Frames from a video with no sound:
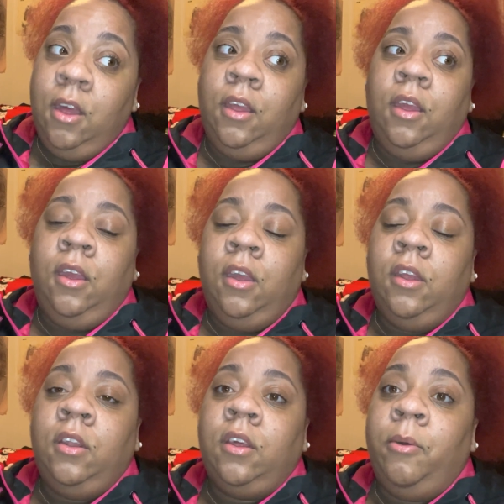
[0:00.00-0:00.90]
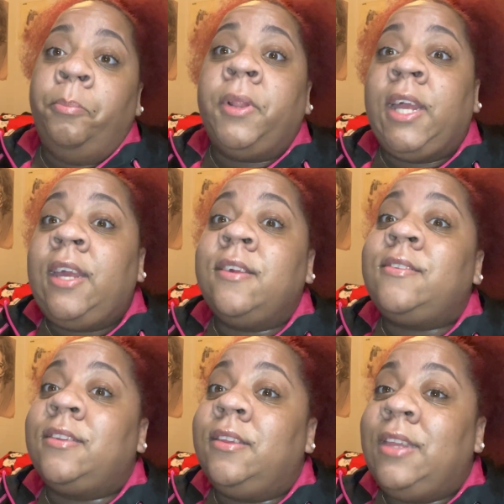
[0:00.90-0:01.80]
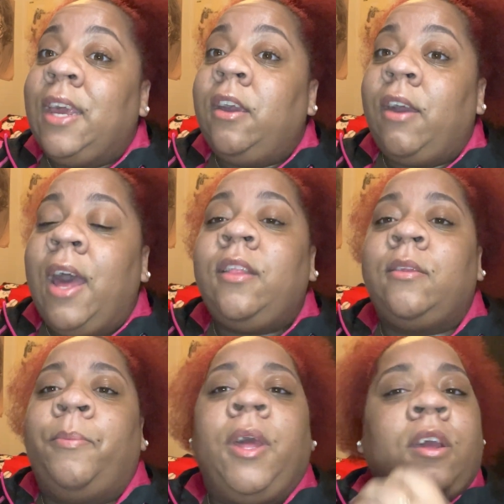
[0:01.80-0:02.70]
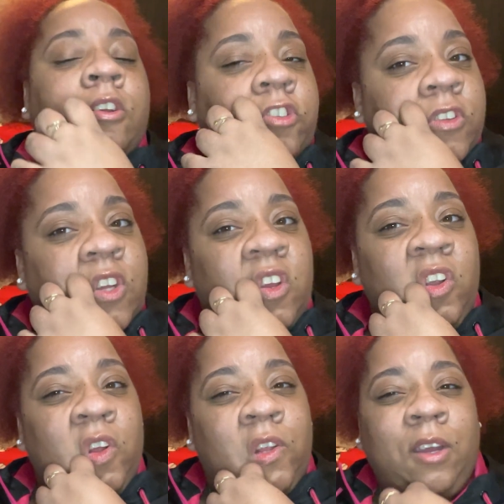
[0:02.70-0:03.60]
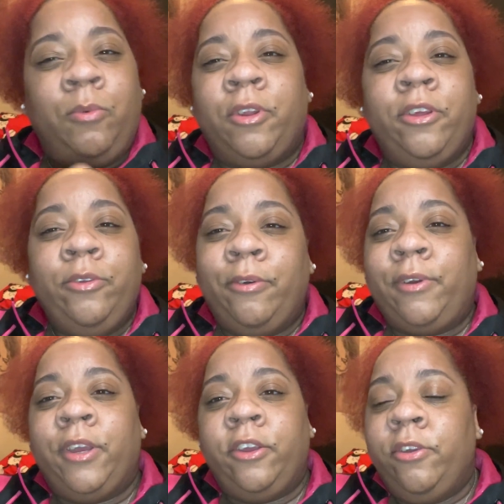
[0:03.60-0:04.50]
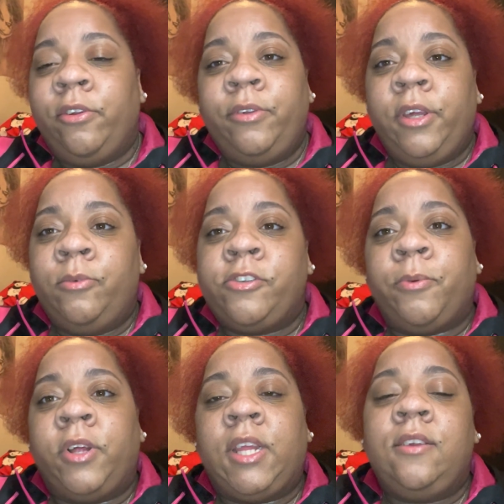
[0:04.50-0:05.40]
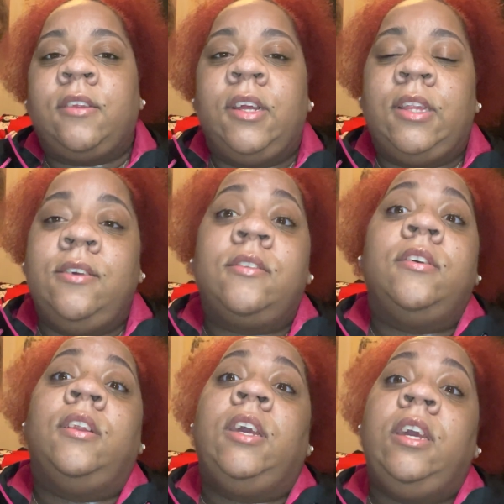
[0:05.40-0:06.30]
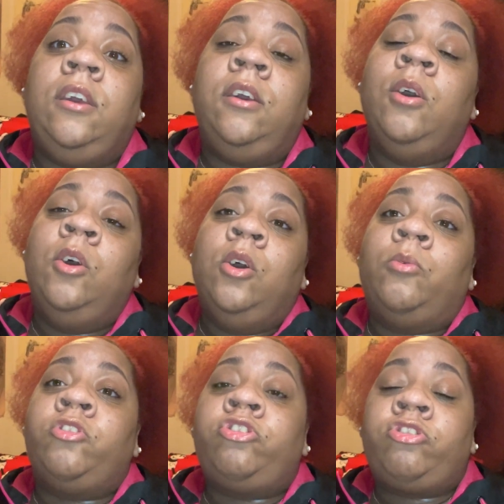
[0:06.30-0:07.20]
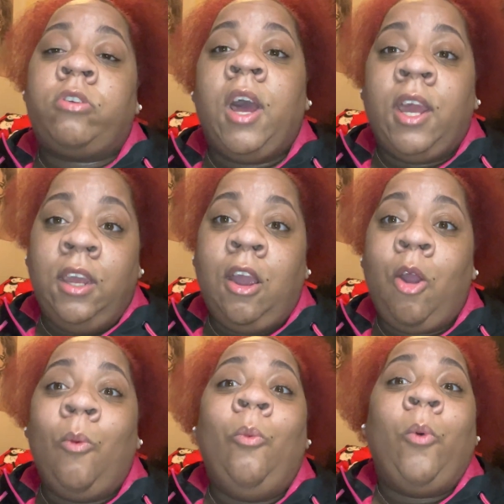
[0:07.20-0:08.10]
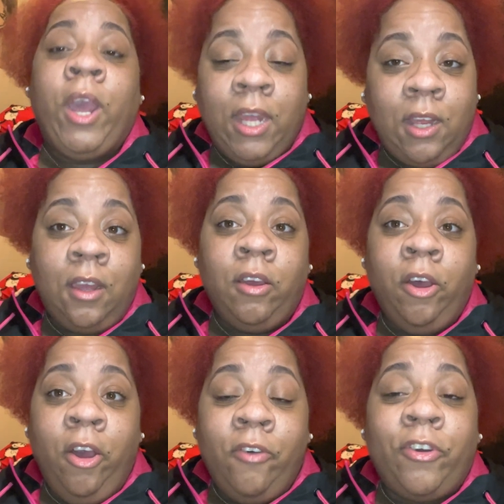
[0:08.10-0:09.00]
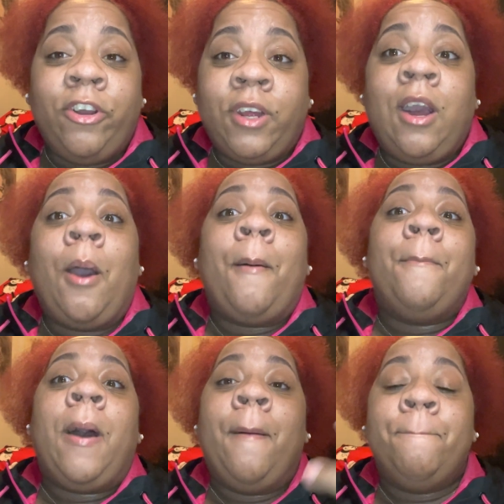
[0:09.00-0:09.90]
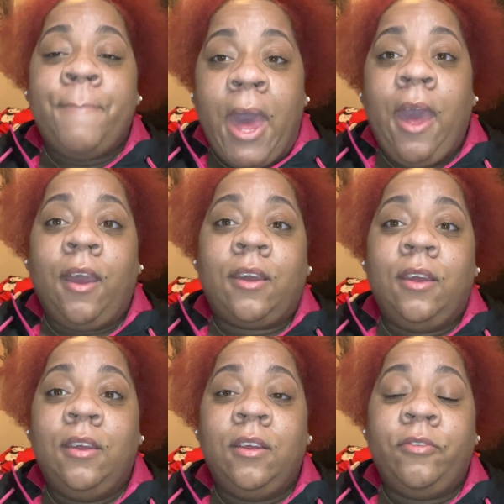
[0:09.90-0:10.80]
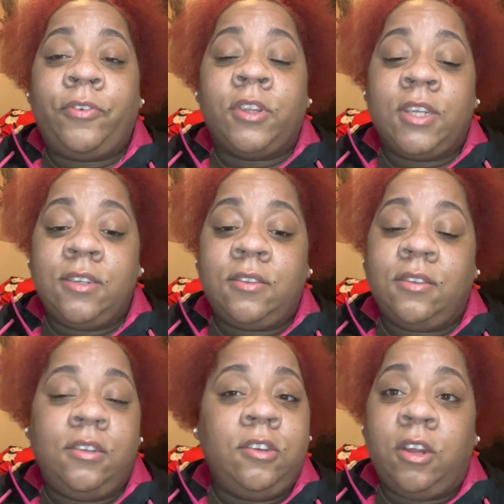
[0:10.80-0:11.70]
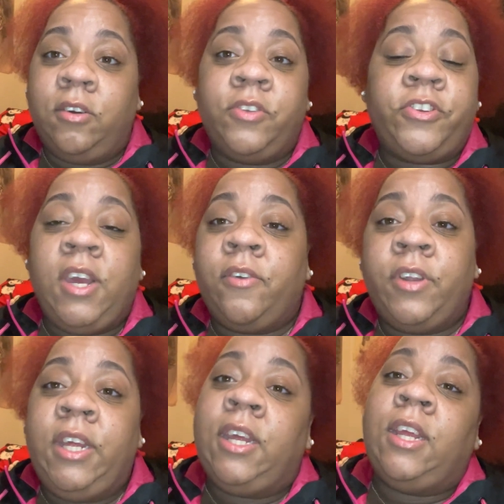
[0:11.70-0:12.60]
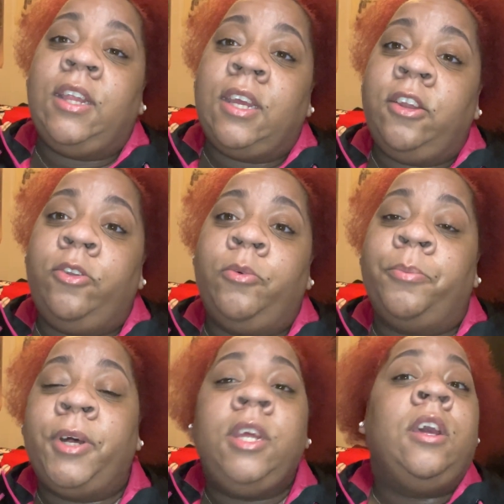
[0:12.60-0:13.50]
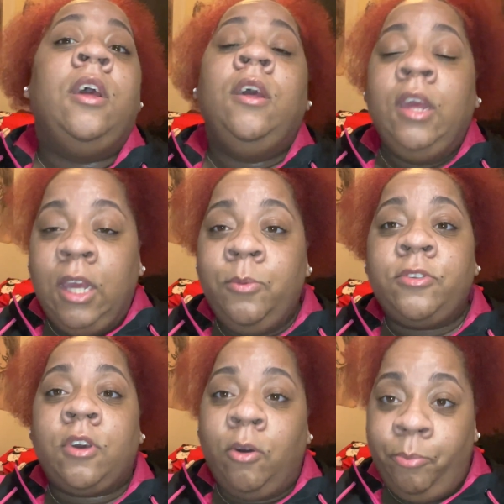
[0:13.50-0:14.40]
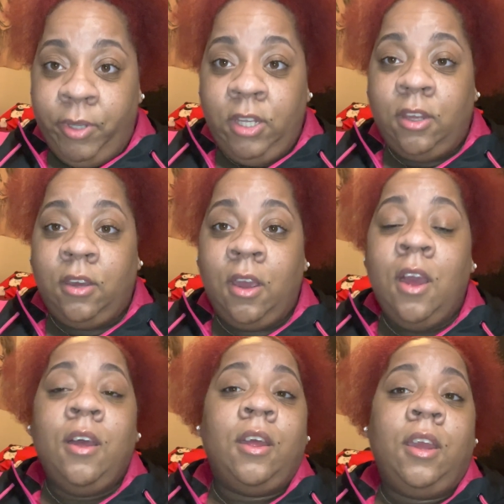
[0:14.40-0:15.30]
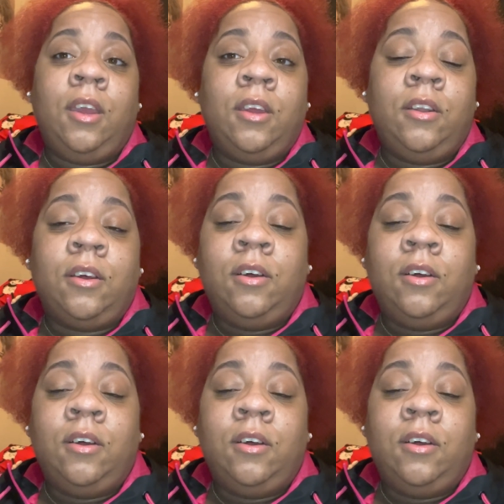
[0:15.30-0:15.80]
And Blake is there at the bank, and she's like, you know, like, what are you doing here? You don't deal with small things like this. And he was tracking her, waiting for her to come back for this. You know, if she ever needed anything to do with money, he was gonna be there. And